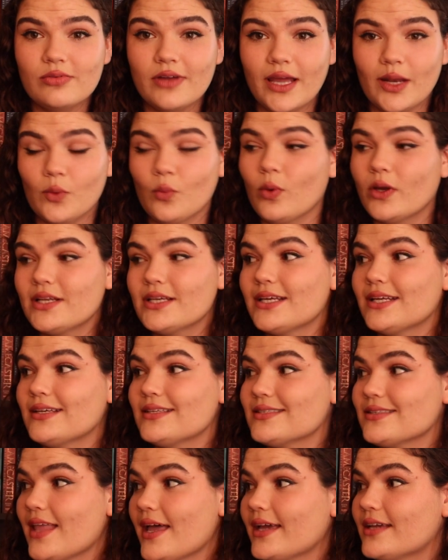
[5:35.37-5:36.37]
and what it
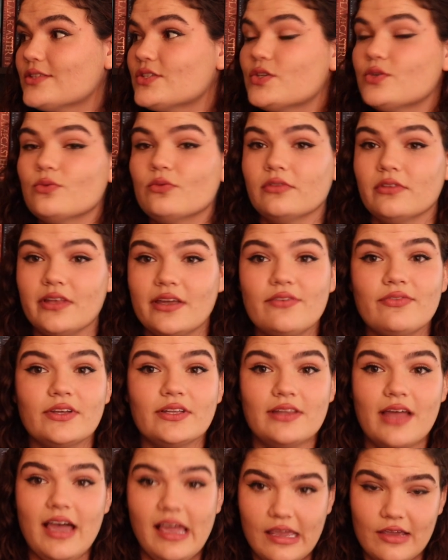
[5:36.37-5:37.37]
is like to live a
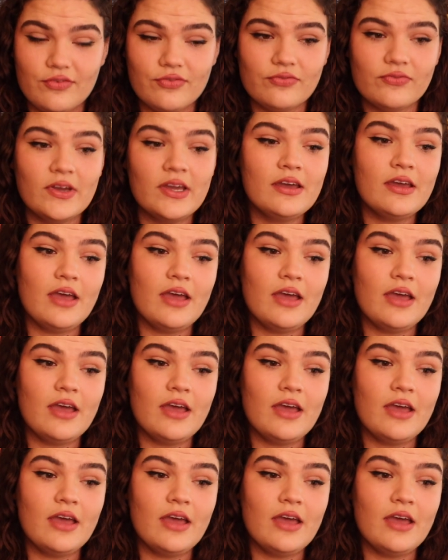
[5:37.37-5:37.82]
life.